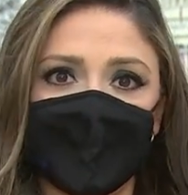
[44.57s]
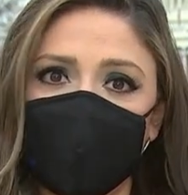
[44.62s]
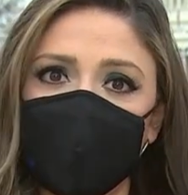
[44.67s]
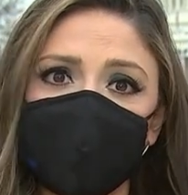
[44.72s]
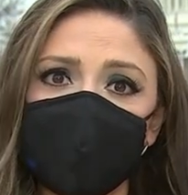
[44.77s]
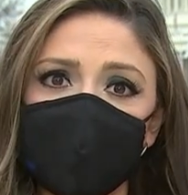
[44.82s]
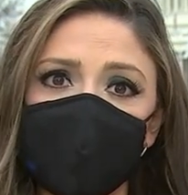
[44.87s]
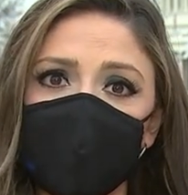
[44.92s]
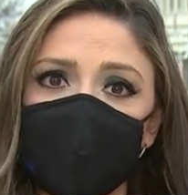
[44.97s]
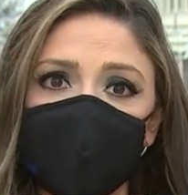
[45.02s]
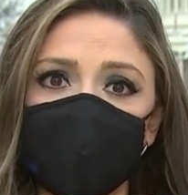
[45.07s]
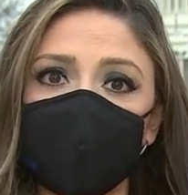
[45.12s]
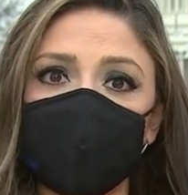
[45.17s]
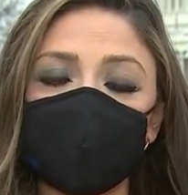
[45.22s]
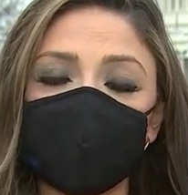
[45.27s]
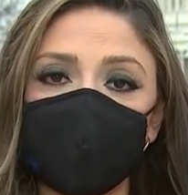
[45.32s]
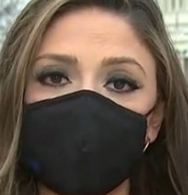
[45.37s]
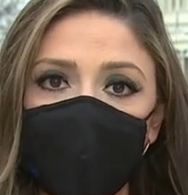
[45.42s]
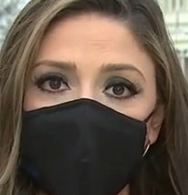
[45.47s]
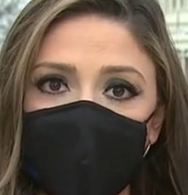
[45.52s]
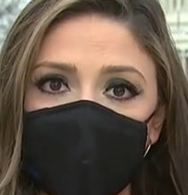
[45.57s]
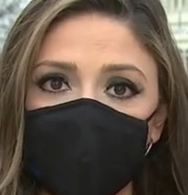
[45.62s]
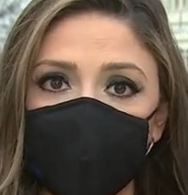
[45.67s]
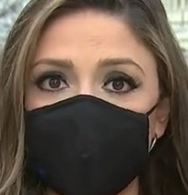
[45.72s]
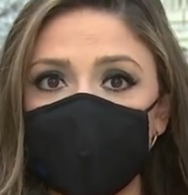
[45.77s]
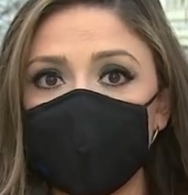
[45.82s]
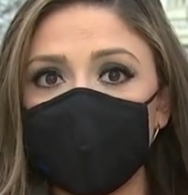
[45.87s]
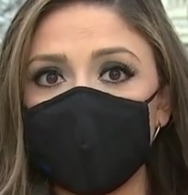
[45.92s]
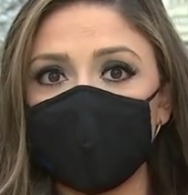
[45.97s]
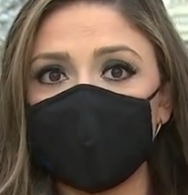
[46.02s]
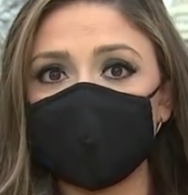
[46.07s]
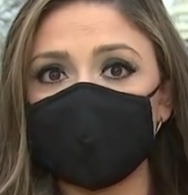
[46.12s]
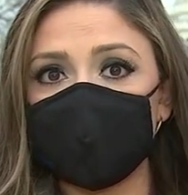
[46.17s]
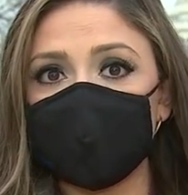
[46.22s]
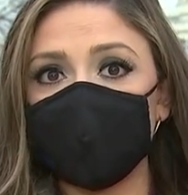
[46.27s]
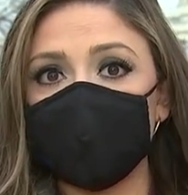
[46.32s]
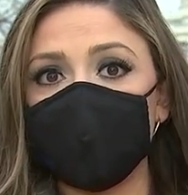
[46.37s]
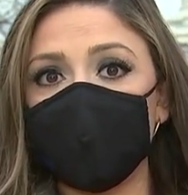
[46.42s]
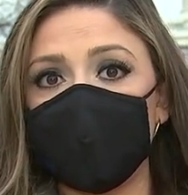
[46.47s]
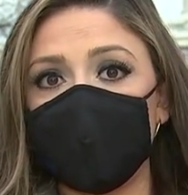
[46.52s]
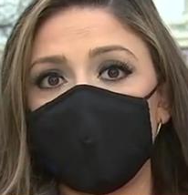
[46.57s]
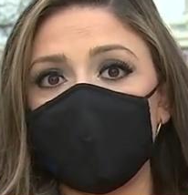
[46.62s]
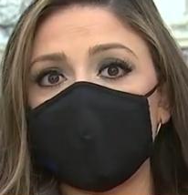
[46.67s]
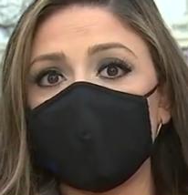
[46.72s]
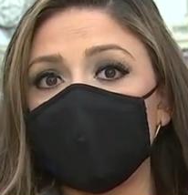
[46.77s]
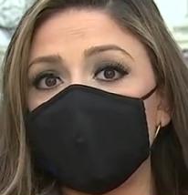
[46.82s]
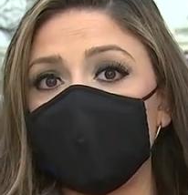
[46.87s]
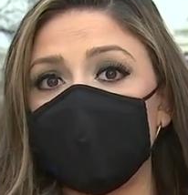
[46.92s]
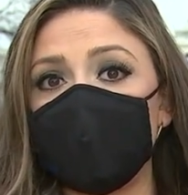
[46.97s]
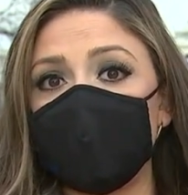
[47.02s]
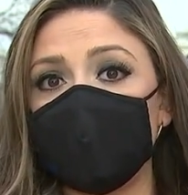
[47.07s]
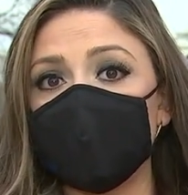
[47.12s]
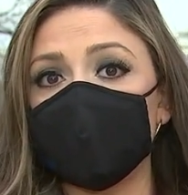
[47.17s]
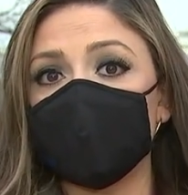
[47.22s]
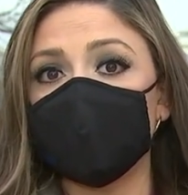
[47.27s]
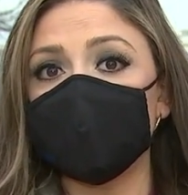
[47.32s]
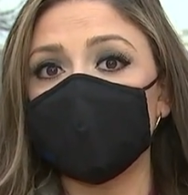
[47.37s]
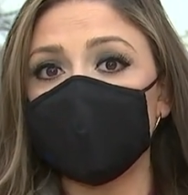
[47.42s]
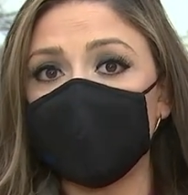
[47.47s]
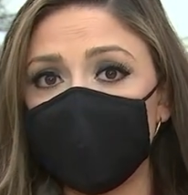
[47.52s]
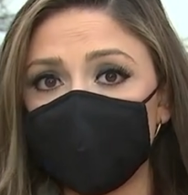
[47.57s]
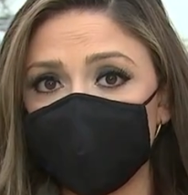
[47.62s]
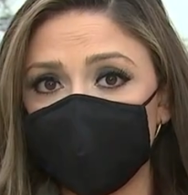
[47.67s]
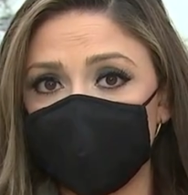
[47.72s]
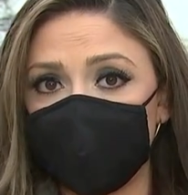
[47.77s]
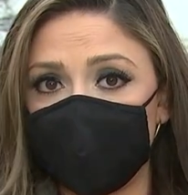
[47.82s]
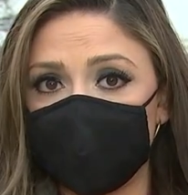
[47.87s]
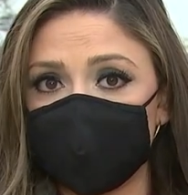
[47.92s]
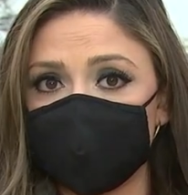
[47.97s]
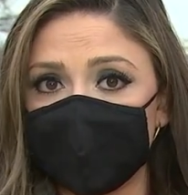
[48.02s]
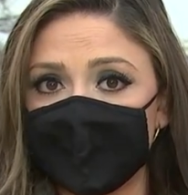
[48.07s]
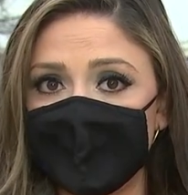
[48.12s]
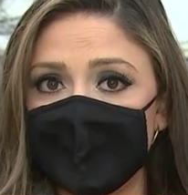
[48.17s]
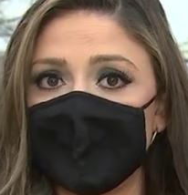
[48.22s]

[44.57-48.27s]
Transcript: he did not hold back when placing the blame on the federal government